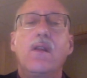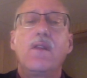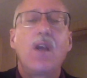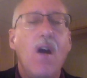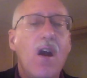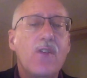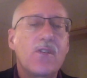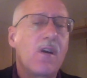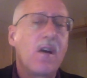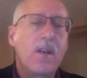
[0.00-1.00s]
The
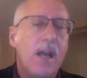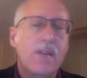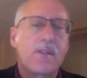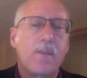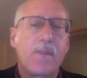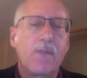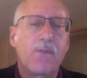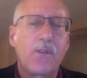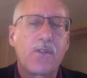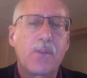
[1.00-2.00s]
arts are not something
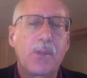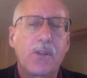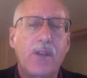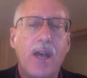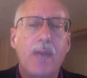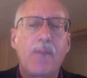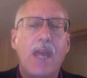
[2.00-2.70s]
for a simpler time.